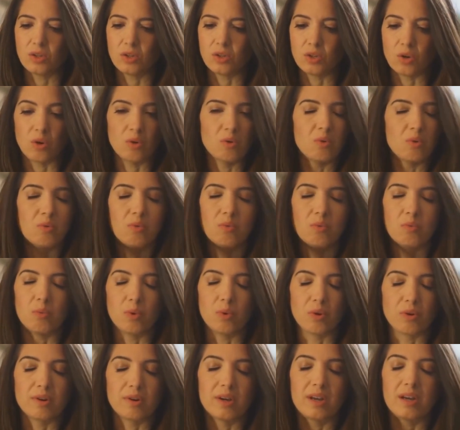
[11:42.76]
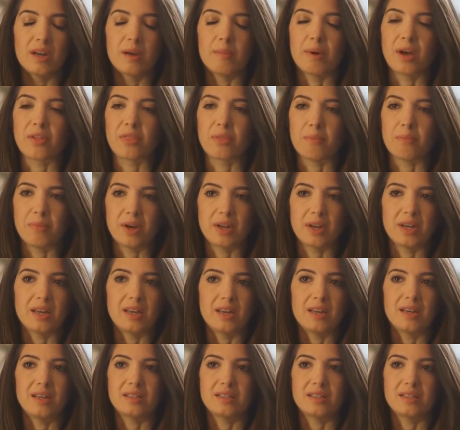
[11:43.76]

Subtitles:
don't worry about the money.